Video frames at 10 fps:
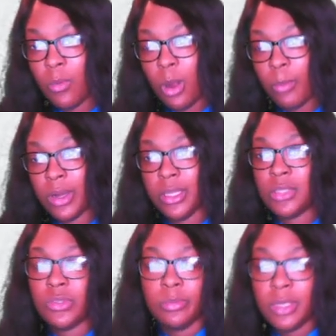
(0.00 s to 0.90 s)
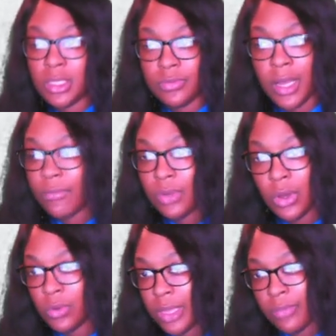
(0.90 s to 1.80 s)
Walmart to get you a PS5.
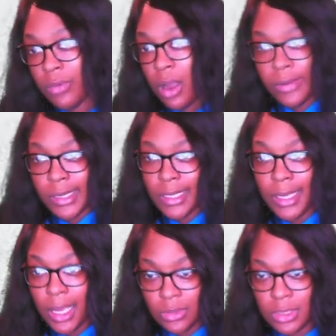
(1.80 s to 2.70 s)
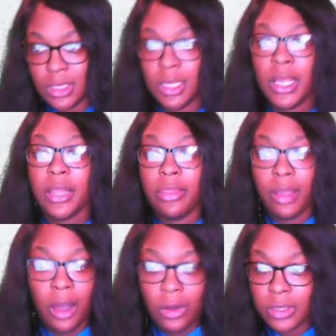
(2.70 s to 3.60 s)
No, they've already announced it.
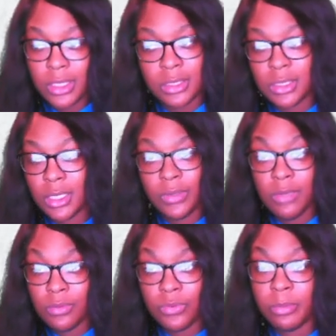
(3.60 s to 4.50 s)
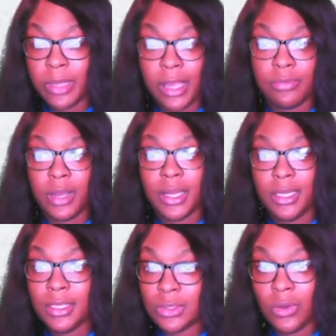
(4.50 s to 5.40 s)
All of their stuff, even for Black
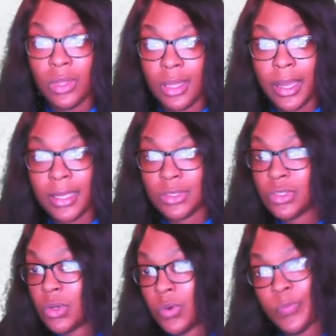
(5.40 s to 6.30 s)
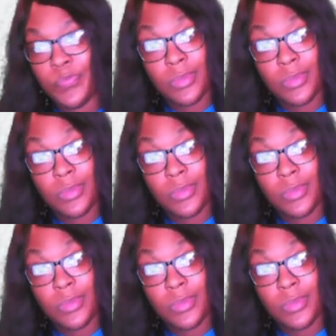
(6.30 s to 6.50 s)
Friday, is online. So